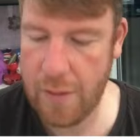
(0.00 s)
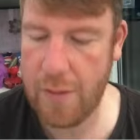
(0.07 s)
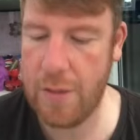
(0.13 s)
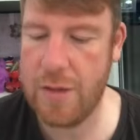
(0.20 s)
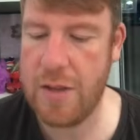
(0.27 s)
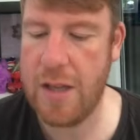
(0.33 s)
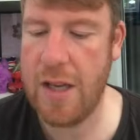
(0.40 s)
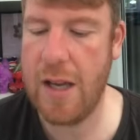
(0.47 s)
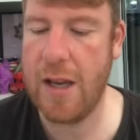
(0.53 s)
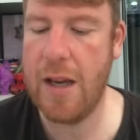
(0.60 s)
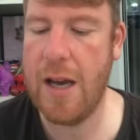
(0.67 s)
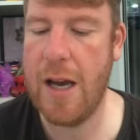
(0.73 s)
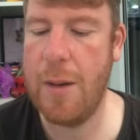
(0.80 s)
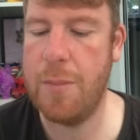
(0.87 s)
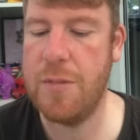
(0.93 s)
take
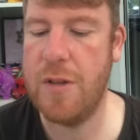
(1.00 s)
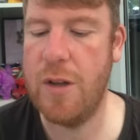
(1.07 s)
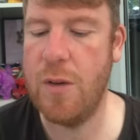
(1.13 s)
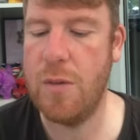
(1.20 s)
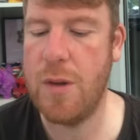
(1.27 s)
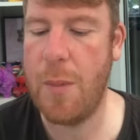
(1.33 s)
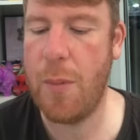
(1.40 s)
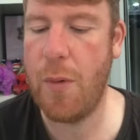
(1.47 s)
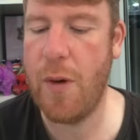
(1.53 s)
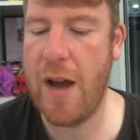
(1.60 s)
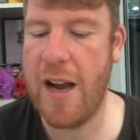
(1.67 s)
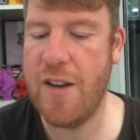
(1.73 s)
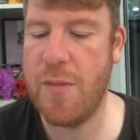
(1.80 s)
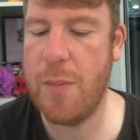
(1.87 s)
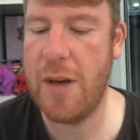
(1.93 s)
absolute
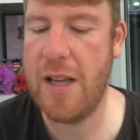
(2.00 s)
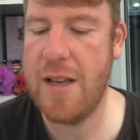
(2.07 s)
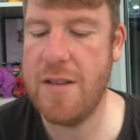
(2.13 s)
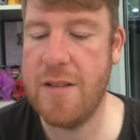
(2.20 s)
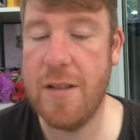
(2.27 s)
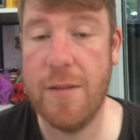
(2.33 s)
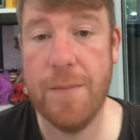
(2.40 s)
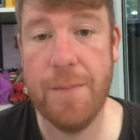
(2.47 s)
pride of place.